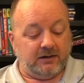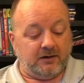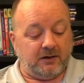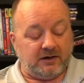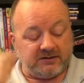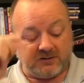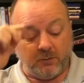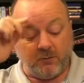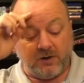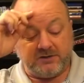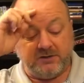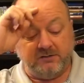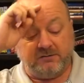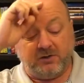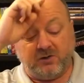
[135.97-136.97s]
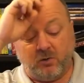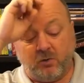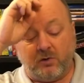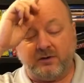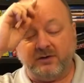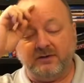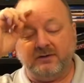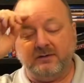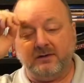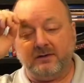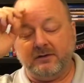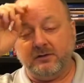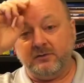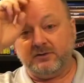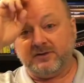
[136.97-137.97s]
All right, so once you've recorded
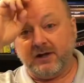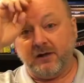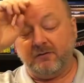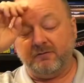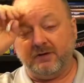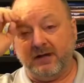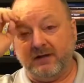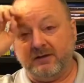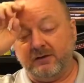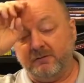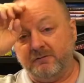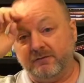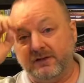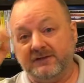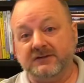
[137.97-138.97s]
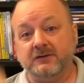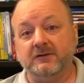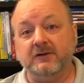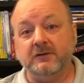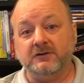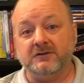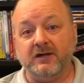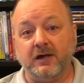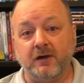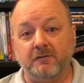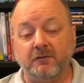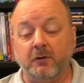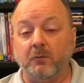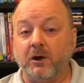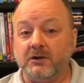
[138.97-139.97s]
yourself and you've listened to
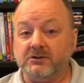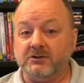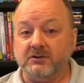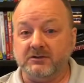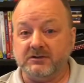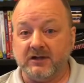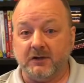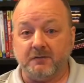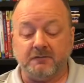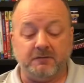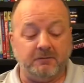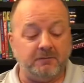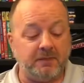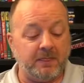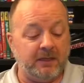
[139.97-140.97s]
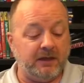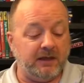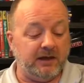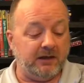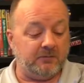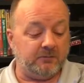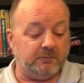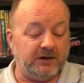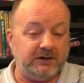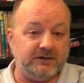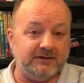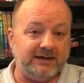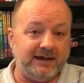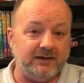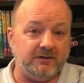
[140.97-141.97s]
yourself or watched yourself and
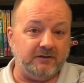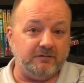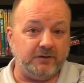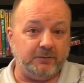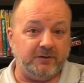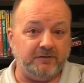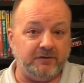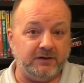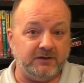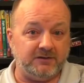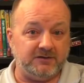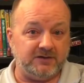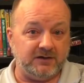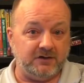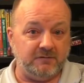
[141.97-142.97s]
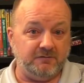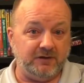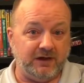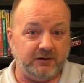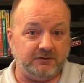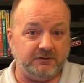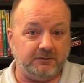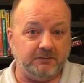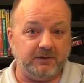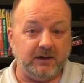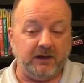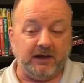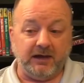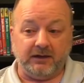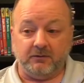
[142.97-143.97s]
written down the verbal fillers that you found,
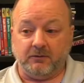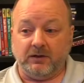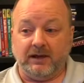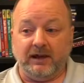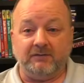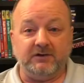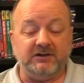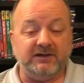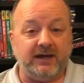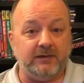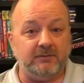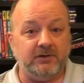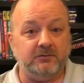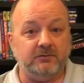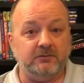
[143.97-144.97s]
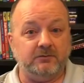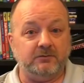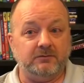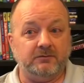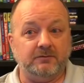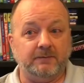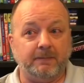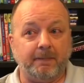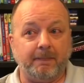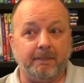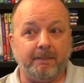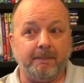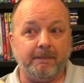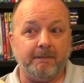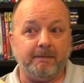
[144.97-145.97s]
and every time you
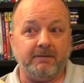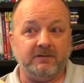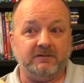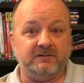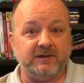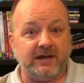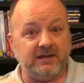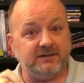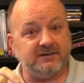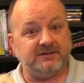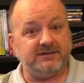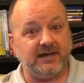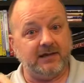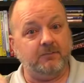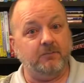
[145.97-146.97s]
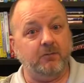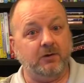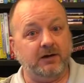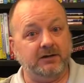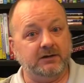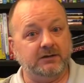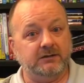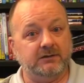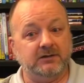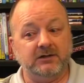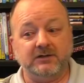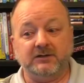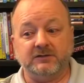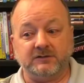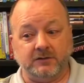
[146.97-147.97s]
say the same one,
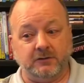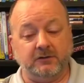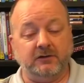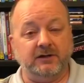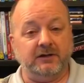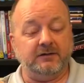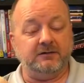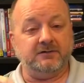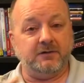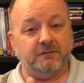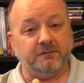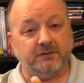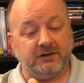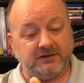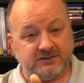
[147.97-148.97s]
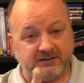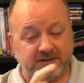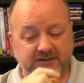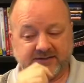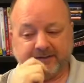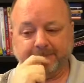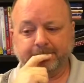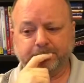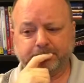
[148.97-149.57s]
circle it. So for instance,